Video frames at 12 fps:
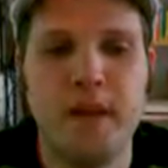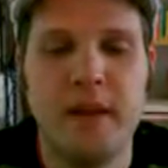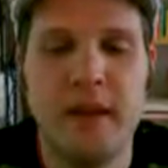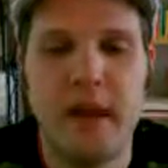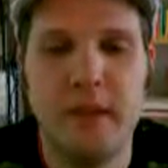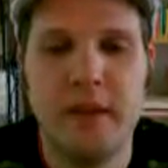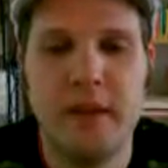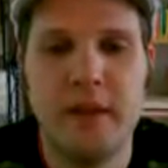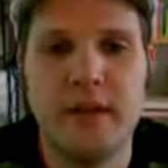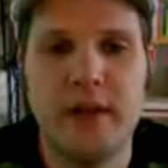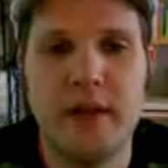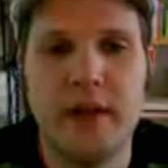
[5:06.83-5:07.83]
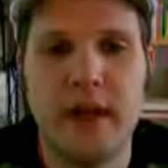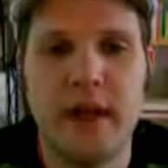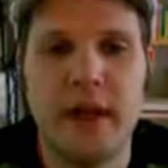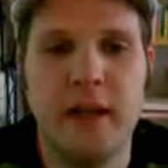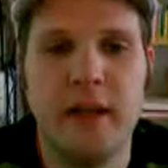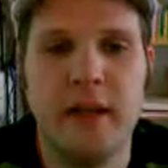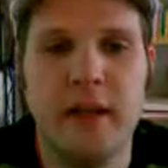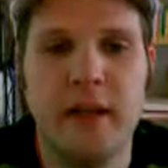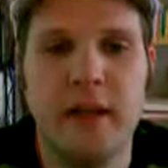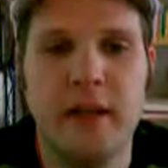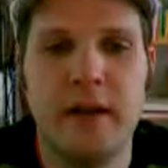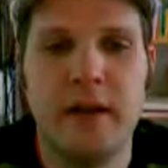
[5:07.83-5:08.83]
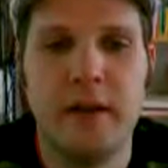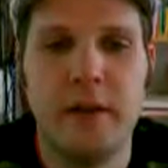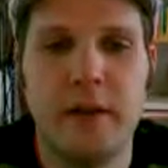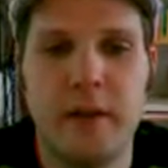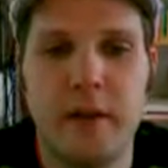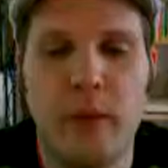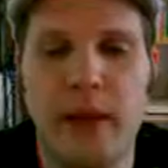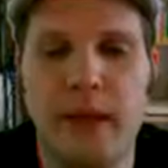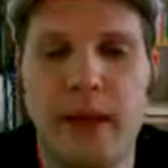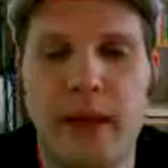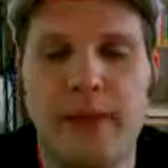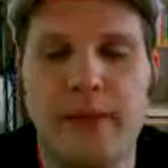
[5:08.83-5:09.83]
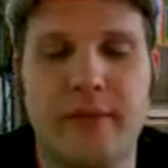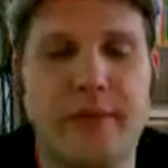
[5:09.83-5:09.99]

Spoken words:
they've been determining my way of life,